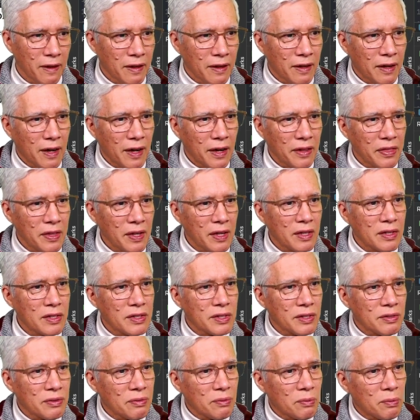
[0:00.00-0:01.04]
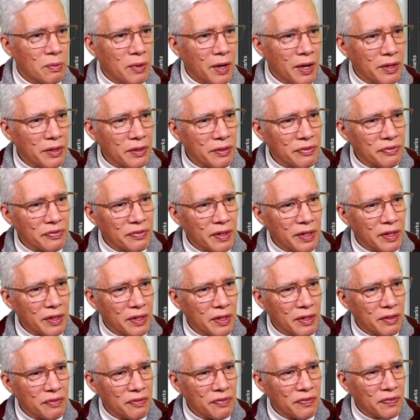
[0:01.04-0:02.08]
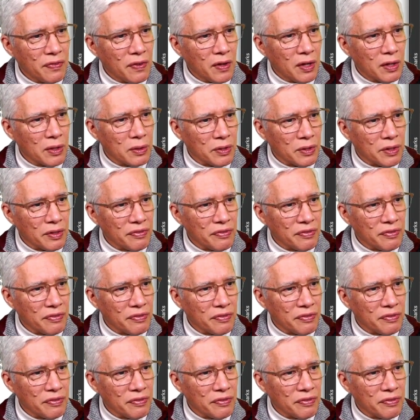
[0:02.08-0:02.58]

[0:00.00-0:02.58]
I think it is rather friend than follower.